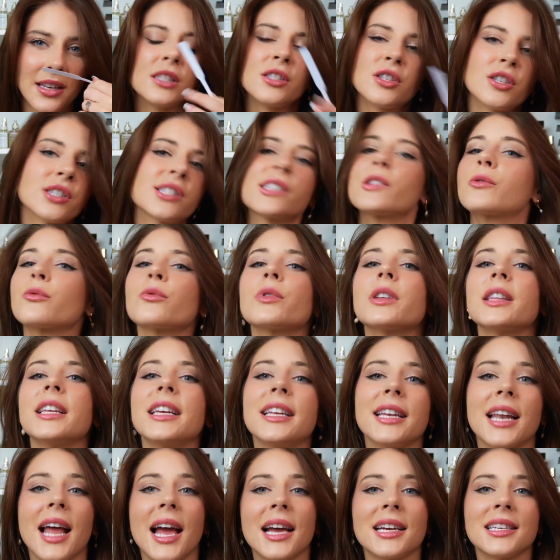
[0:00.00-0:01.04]
It's just a
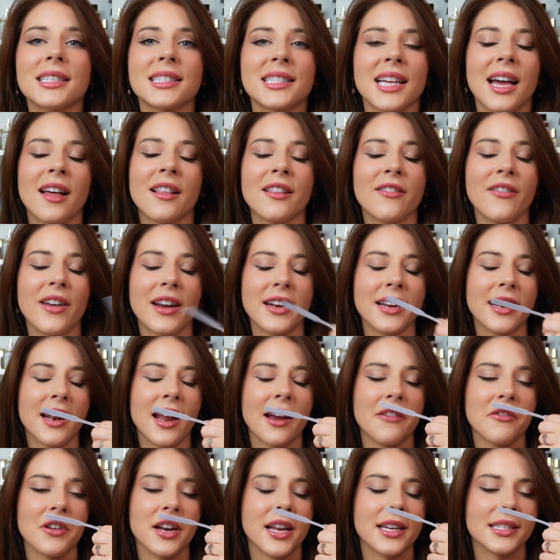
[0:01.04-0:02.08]
really nice, elevated,
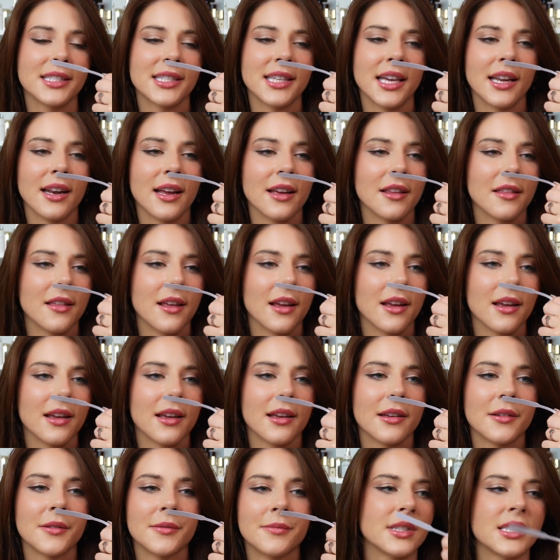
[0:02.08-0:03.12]
everyday scent, I think.